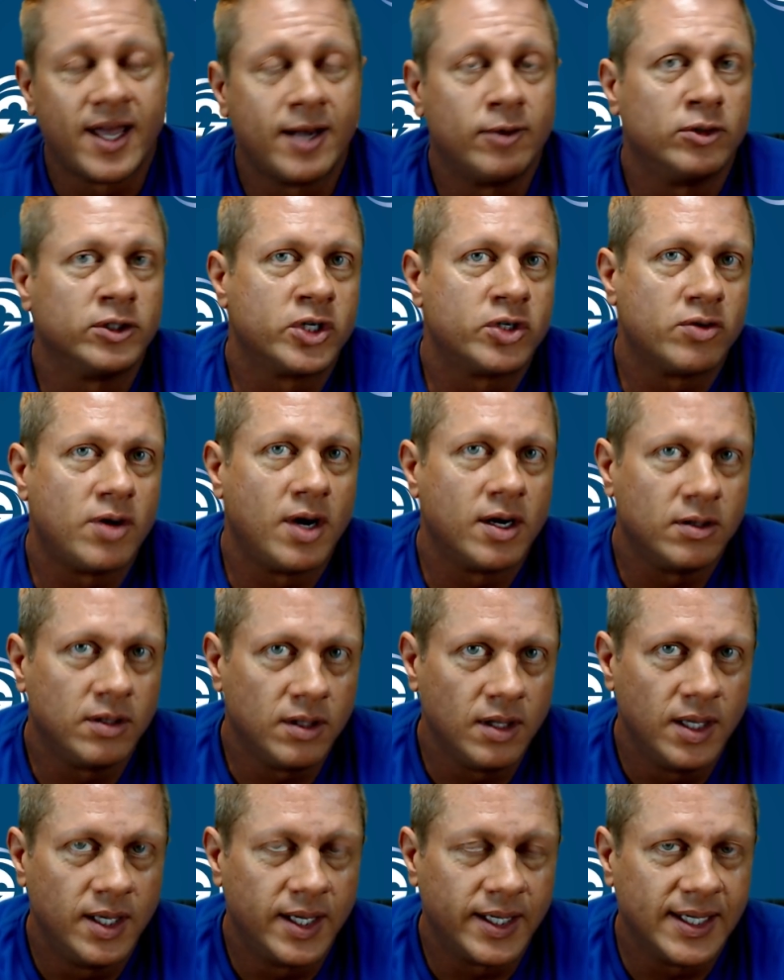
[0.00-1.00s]
They will
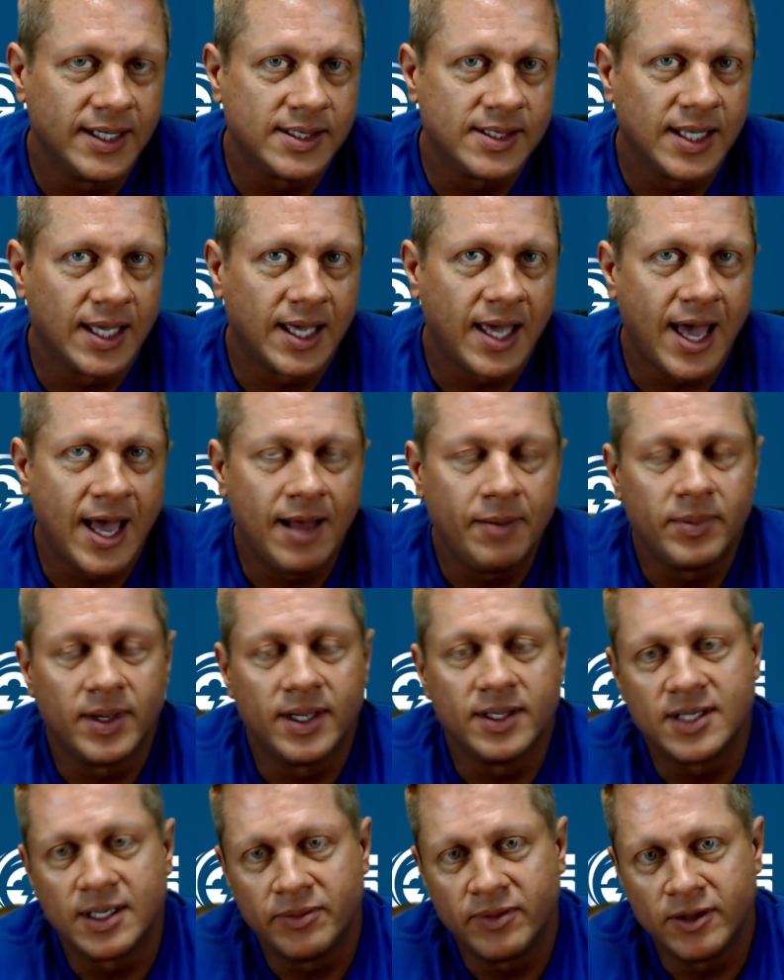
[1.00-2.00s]
struggle against the cap,
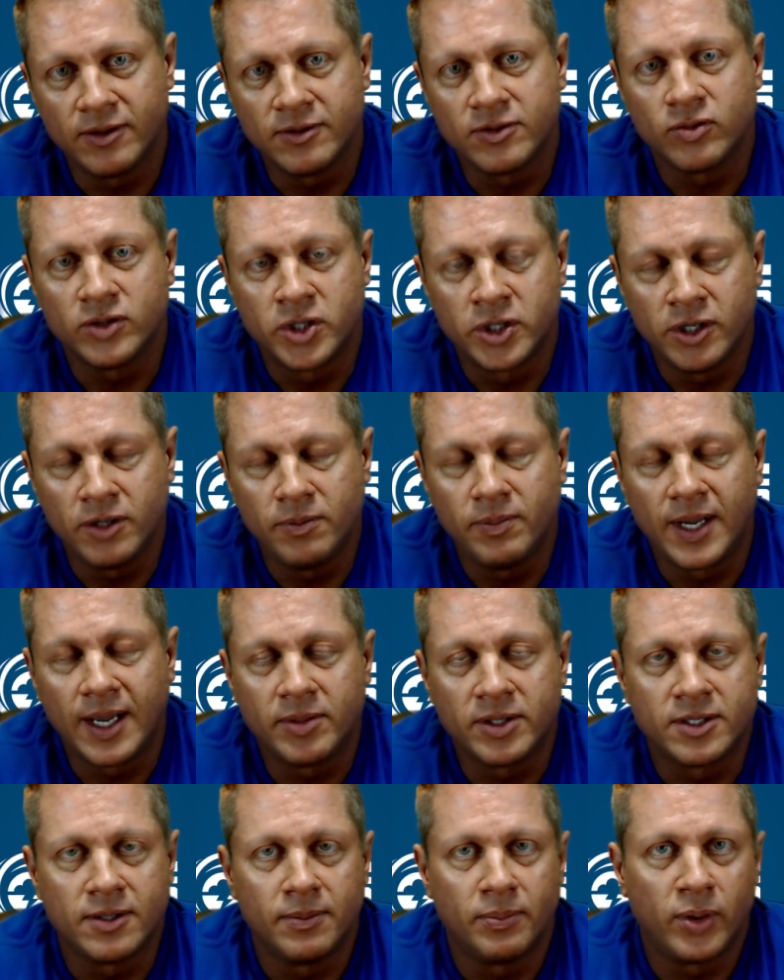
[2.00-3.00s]
but some of them should be
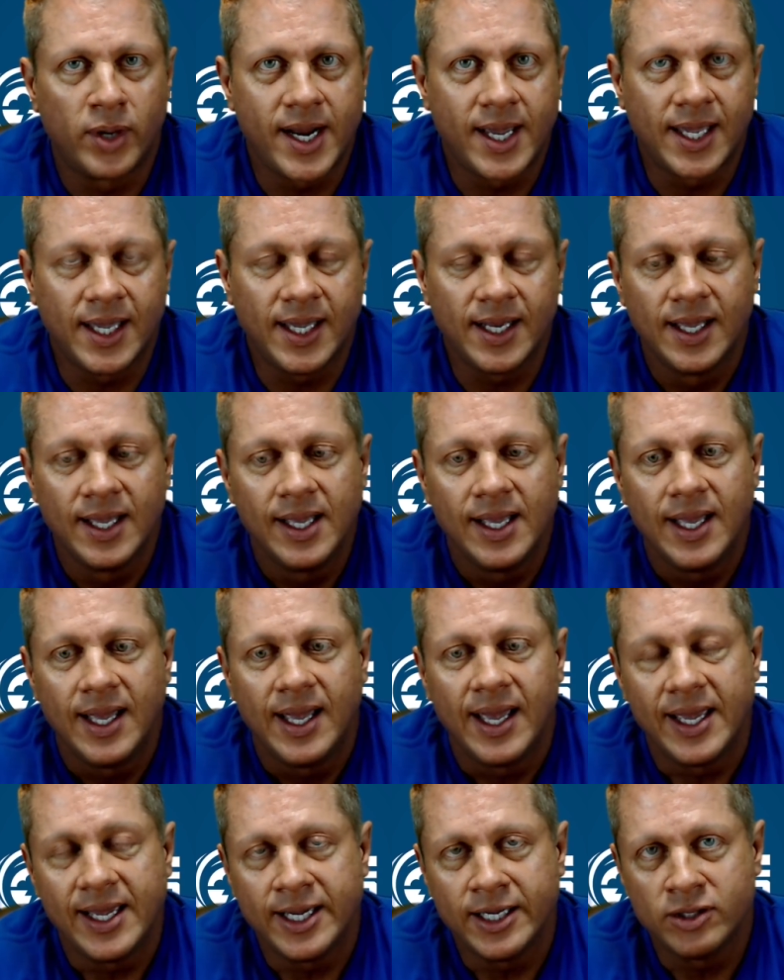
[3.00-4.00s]
able to break it
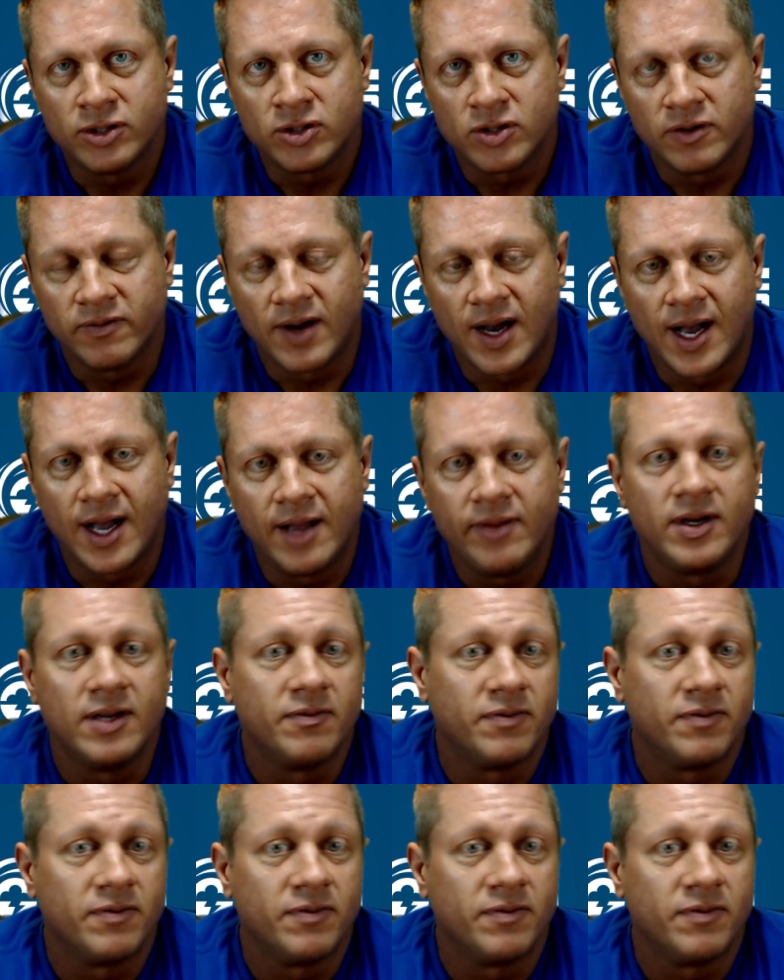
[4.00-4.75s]
and survive.